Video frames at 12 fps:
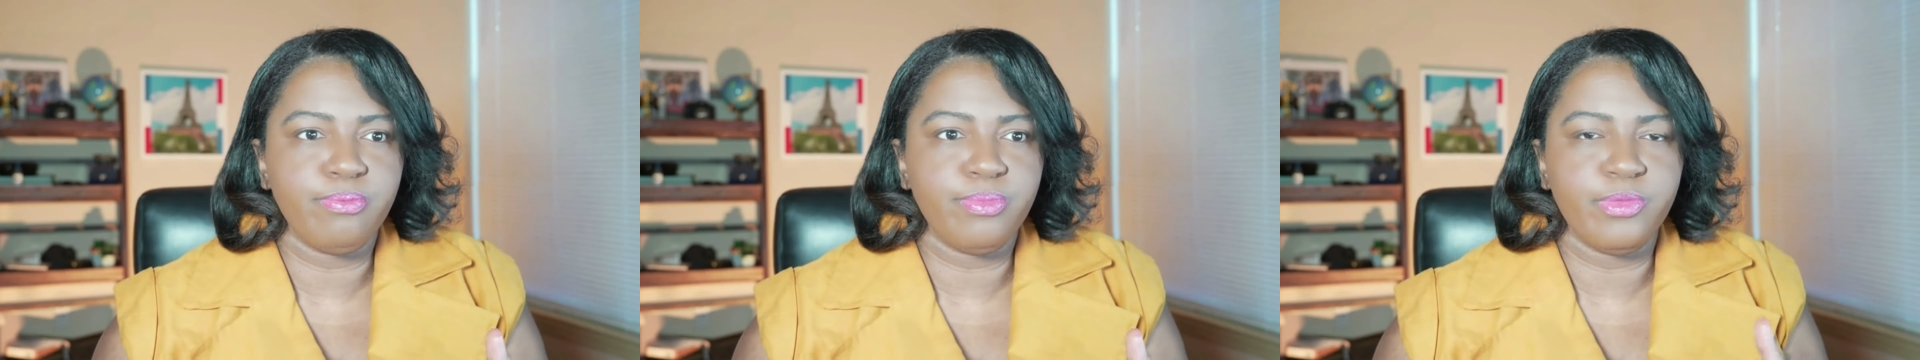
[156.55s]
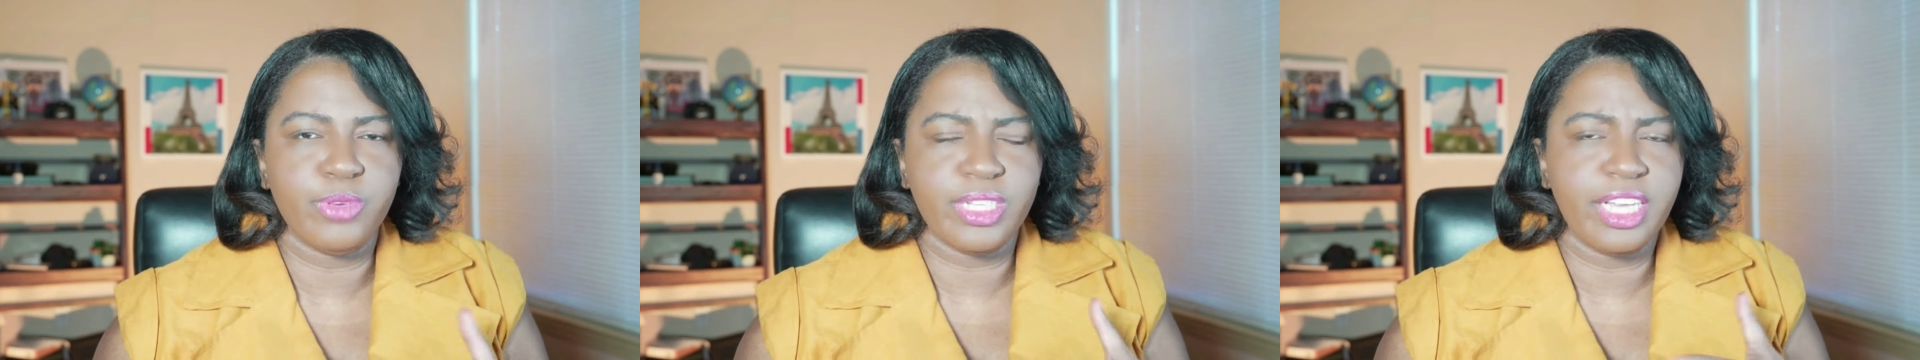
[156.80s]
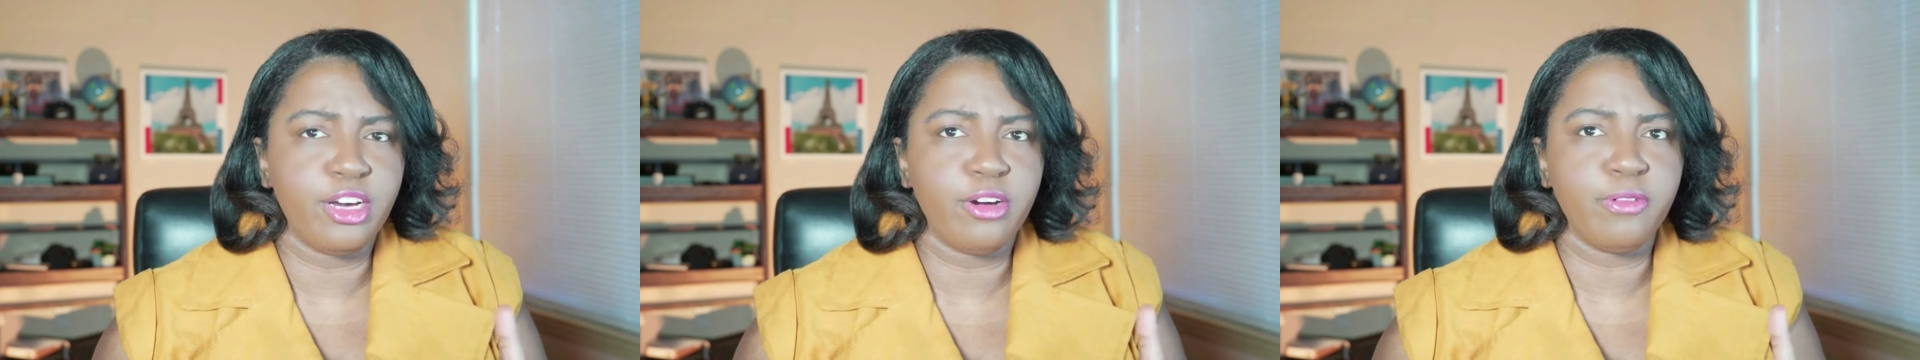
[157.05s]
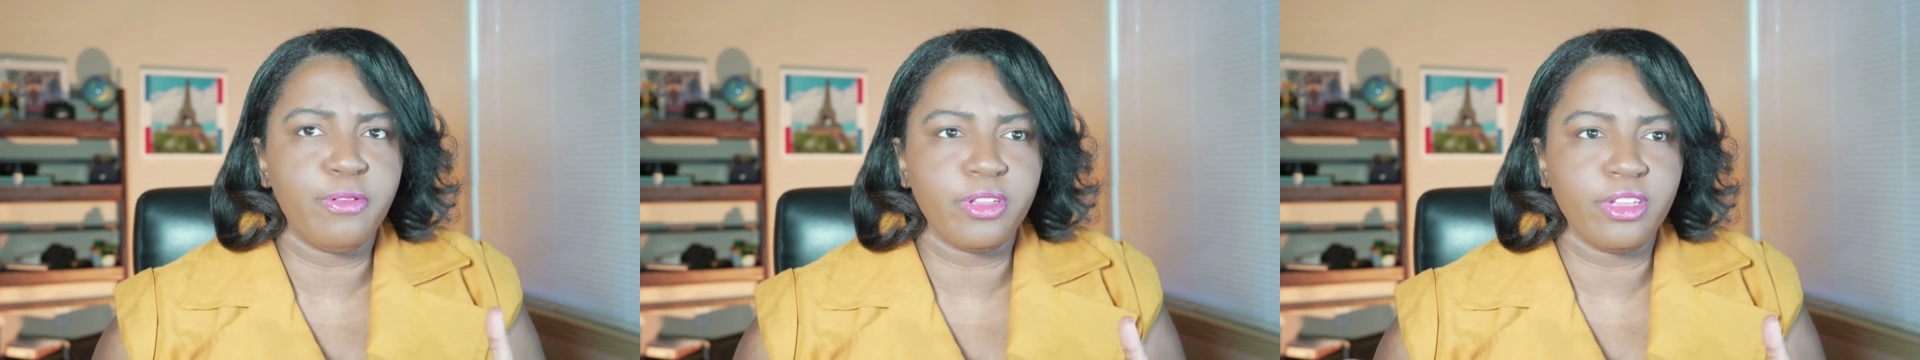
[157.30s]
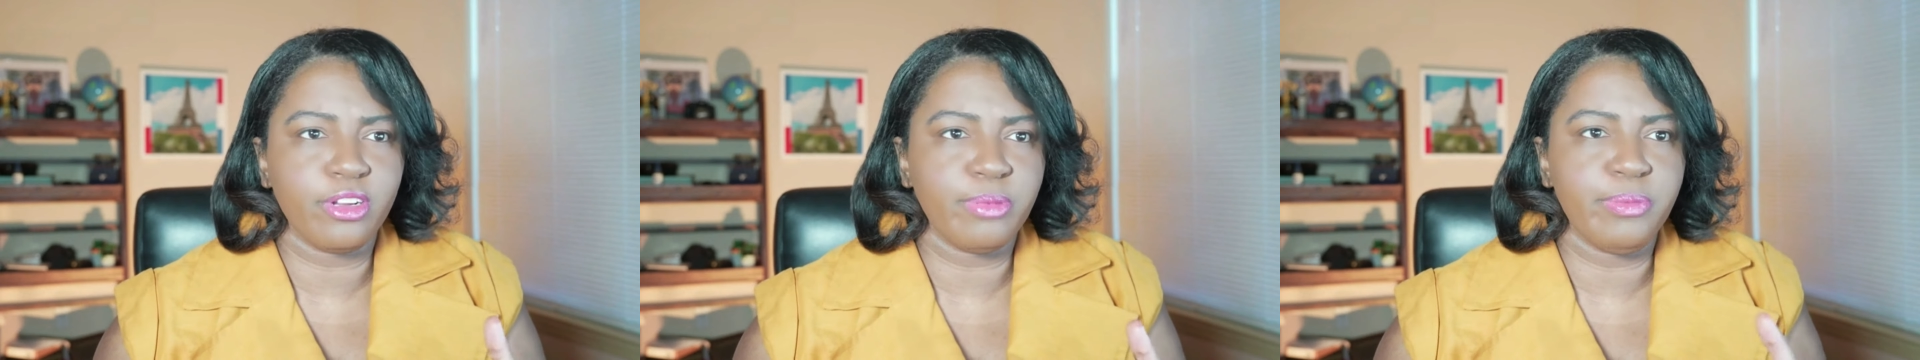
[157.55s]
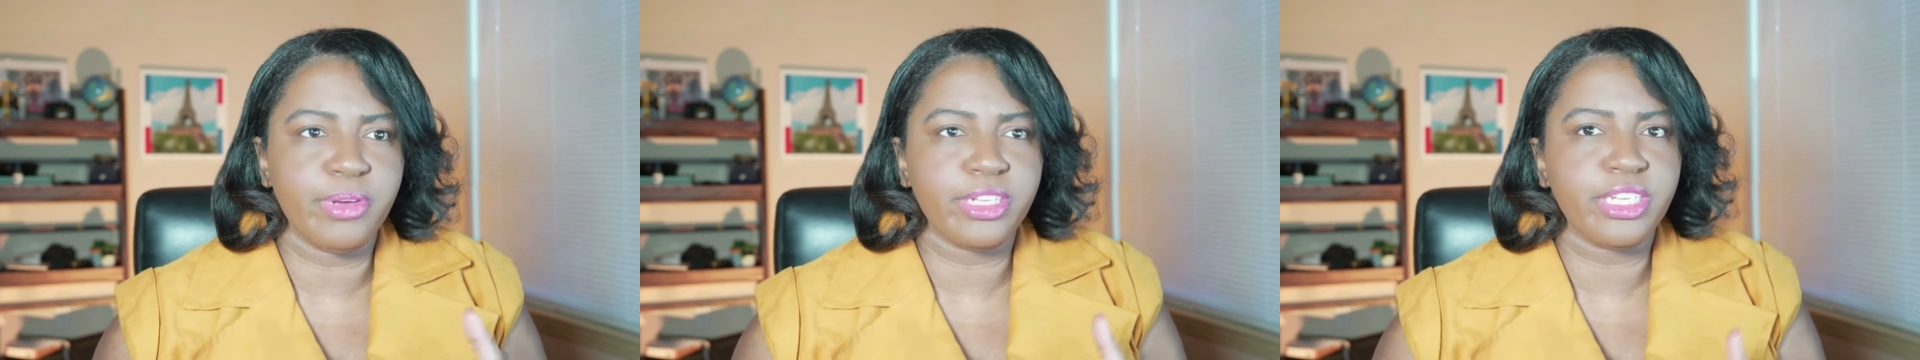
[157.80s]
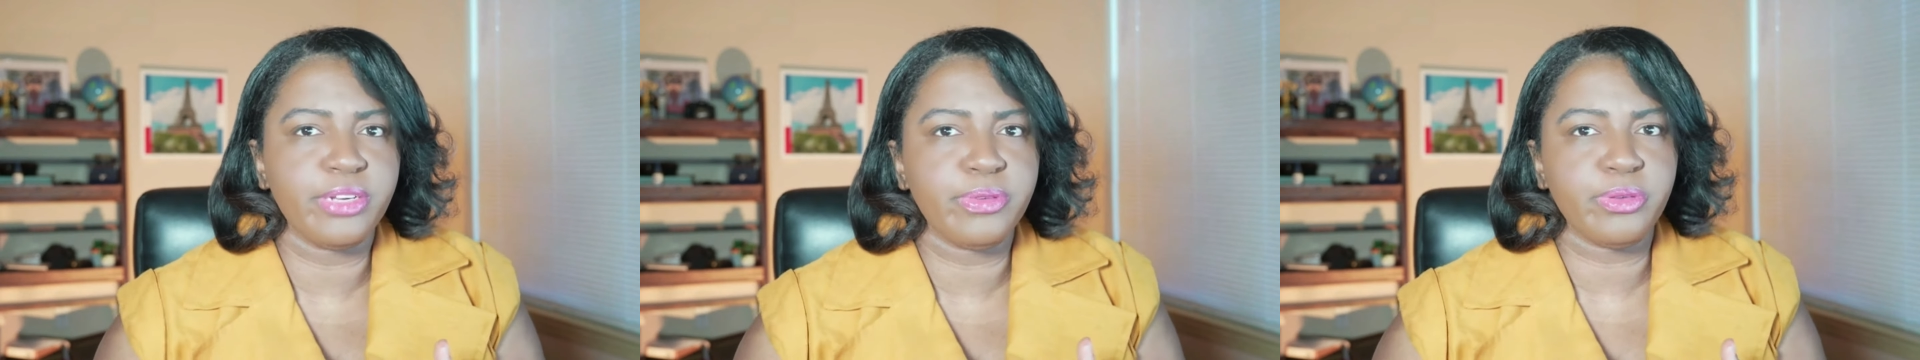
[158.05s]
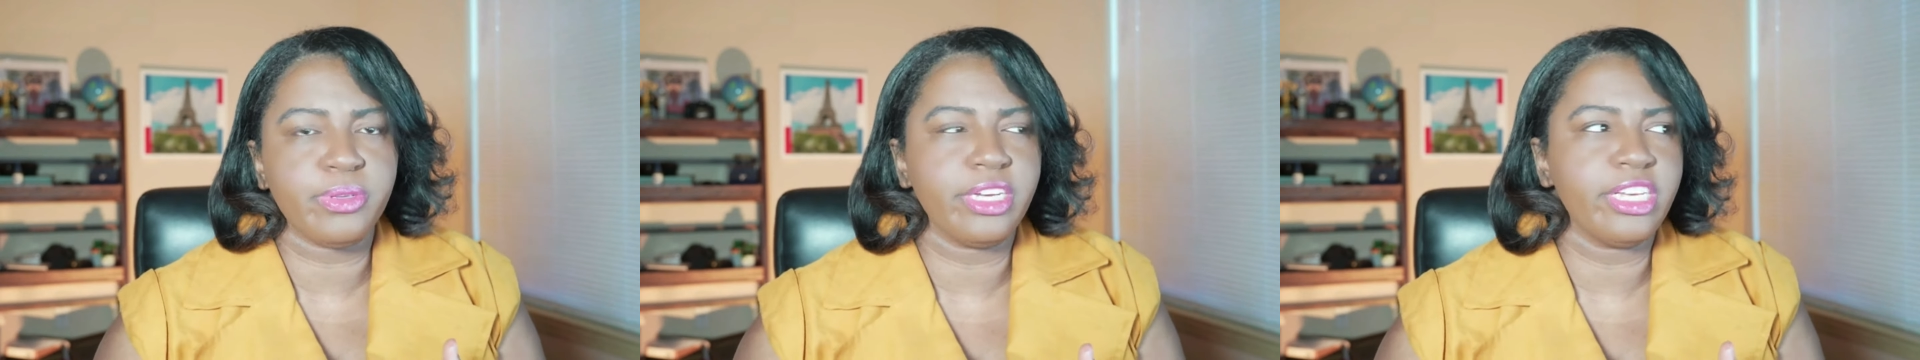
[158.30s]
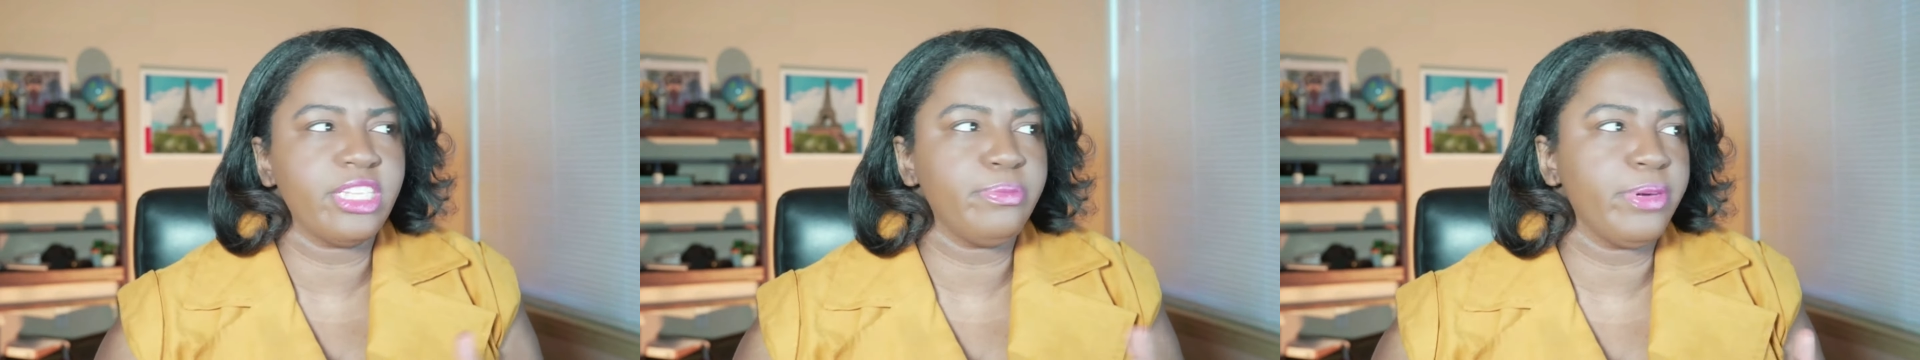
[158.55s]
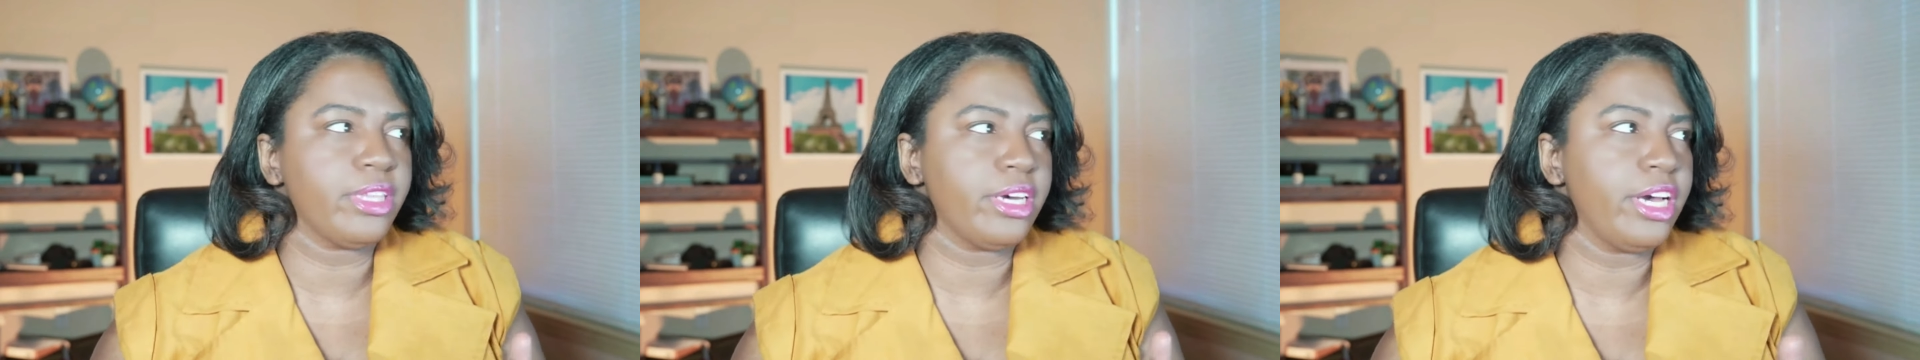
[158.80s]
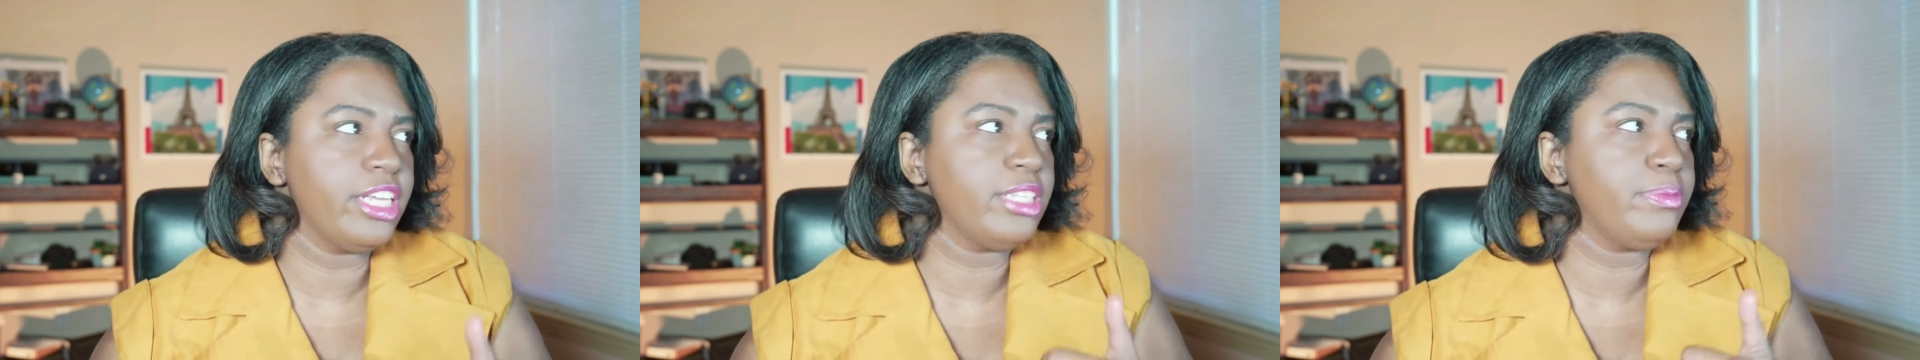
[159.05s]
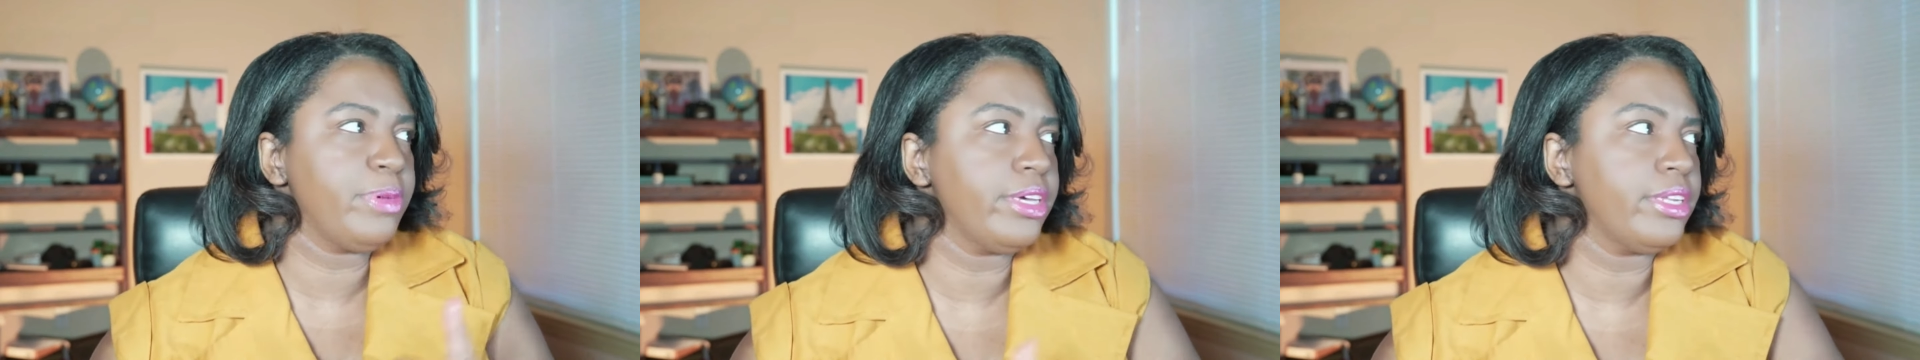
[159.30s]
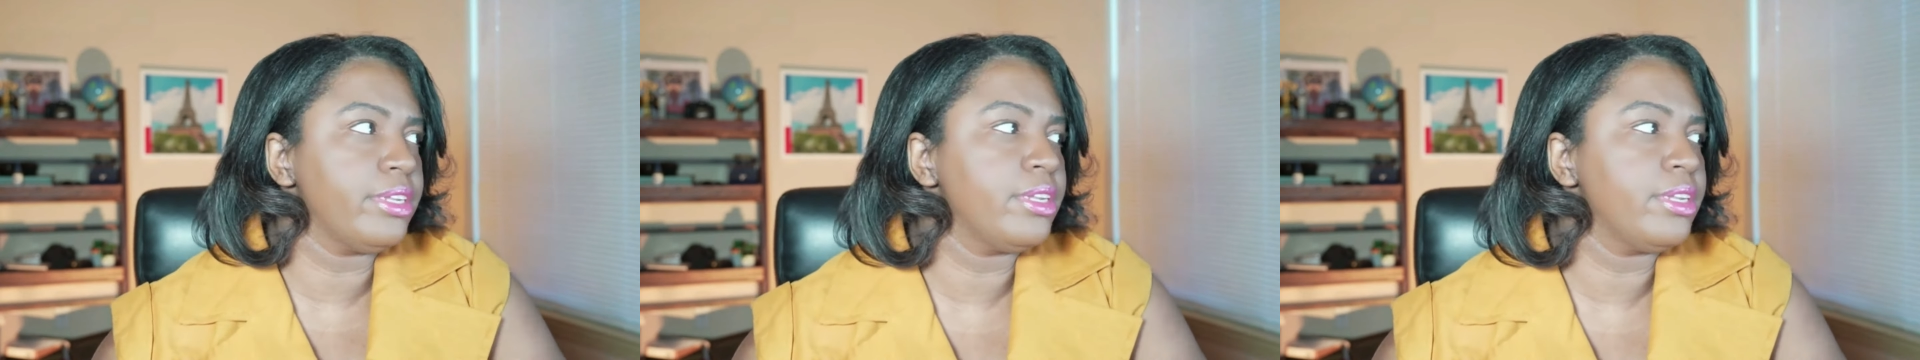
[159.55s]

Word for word: was held for a little bit, but she was released, but the husband